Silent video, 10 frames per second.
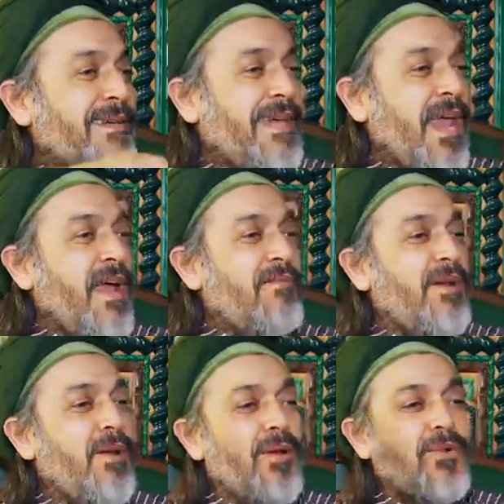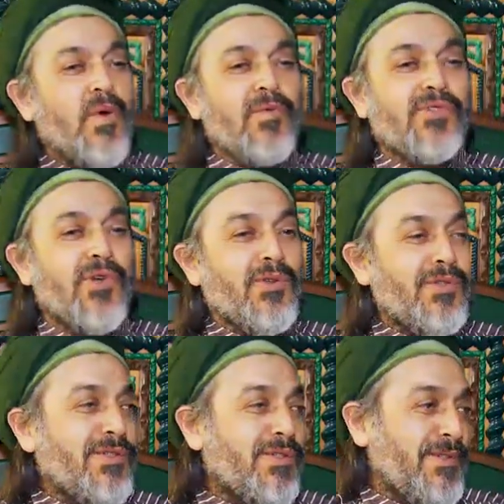He have a lot of
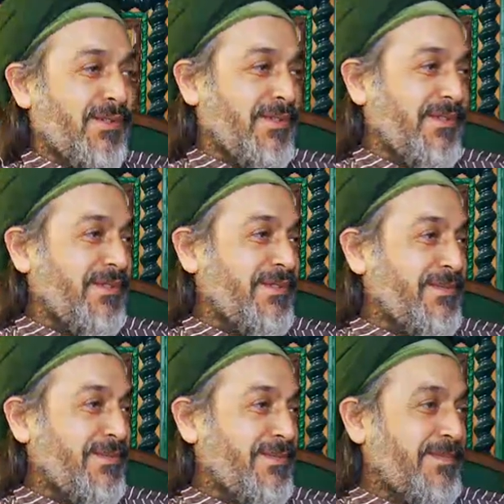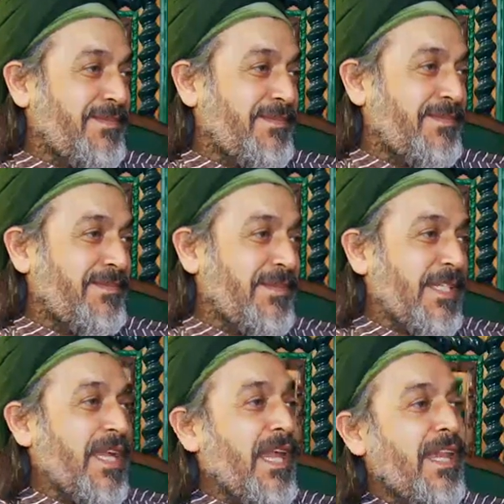zones.
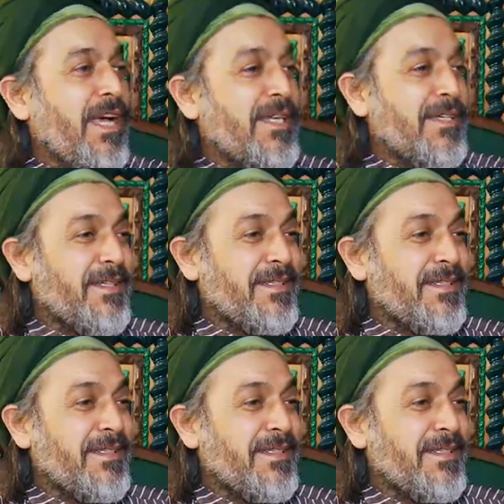That's Allah.